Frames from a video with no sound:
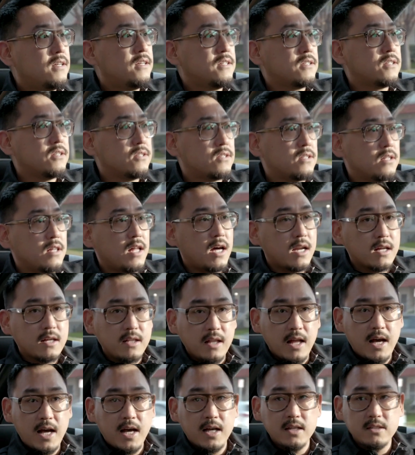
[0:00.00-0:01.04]
so it's a lot of
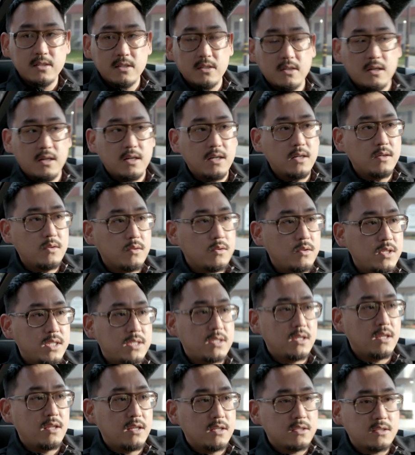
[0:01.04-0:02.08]
glass. Uh, we
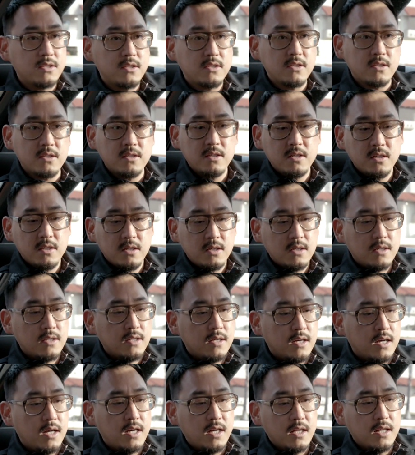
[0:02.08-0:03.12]
see this as
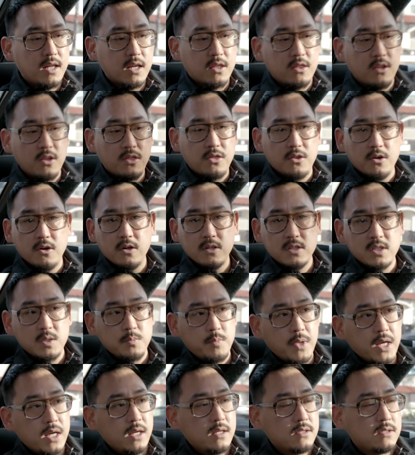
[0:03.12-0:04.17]
Uh, like the third
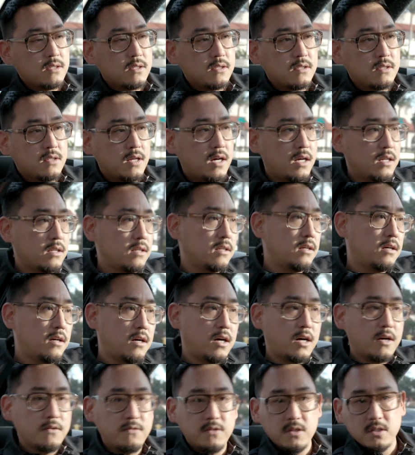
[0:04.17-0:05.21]
space. It's not an
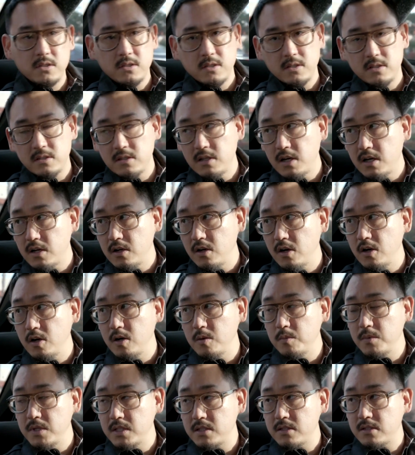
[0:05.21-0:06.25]
office, it's not
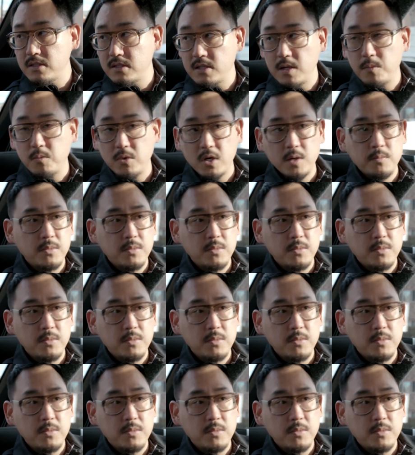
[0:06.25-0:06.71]
home, it's somewhere